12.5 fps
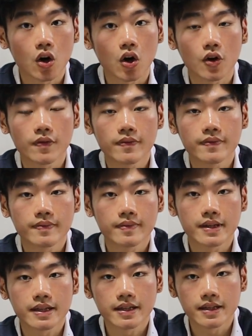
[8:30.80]
on
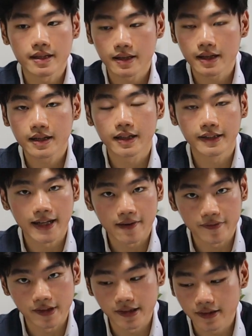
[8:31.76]
the
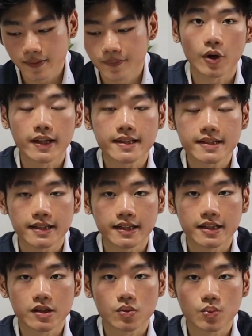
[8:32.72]
cadaver. For
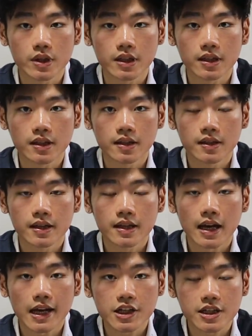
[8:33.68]
instance, we
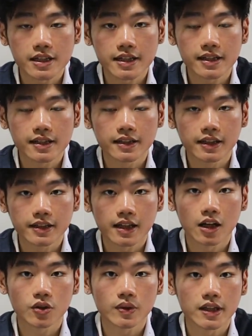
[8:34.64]
actually learned
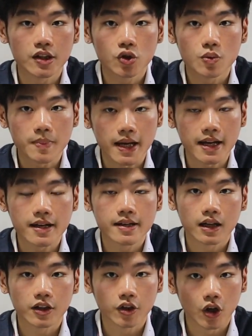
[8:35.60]
how to intubate
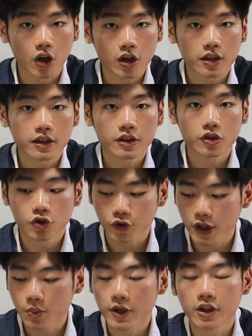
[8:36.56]
a dog
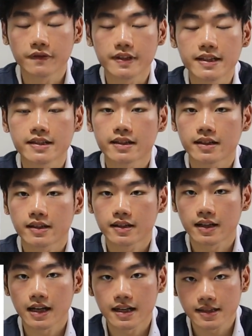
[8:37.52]
during one of these
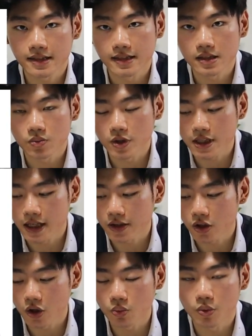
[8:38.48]
classes, which I
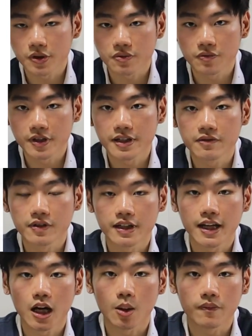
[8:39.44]
thought was
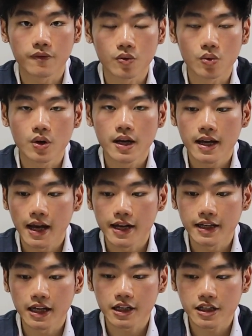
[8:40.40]
really helpful,
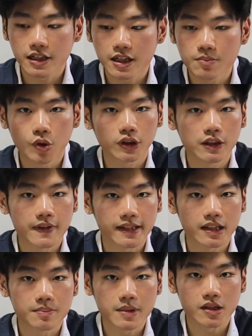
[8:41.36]
and it actually
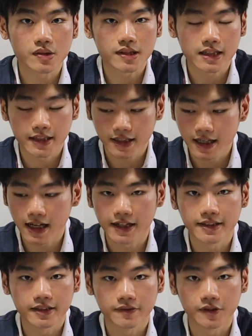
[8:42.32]
motivated me to study
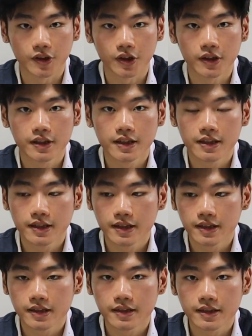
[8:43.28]
harder for
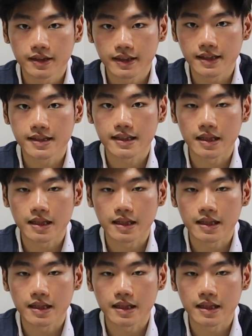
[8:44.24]
this